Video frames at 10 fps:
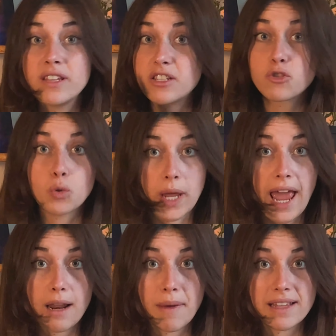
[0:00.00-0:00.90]
these three
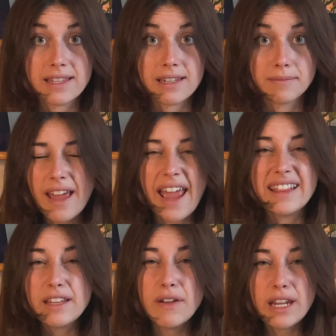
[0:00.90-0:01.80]
elements.
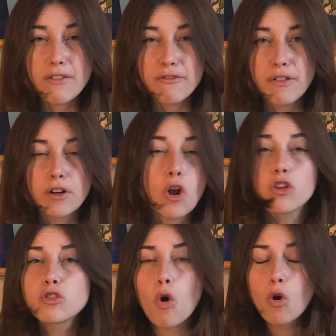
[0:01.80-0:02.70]
And even if
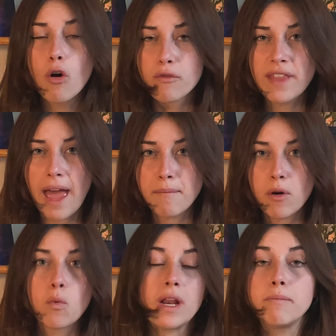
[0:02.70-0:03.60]
not all of them
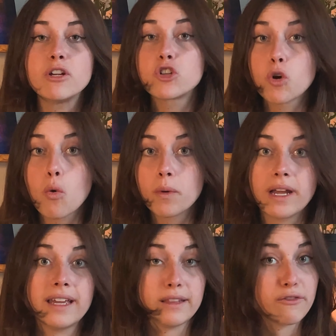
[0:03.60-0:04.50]
will be shown
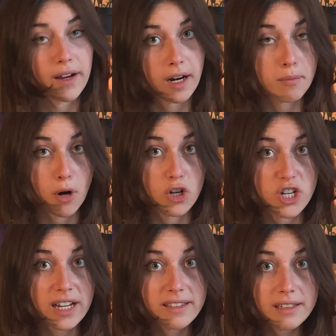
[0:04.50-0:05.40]
in the final project,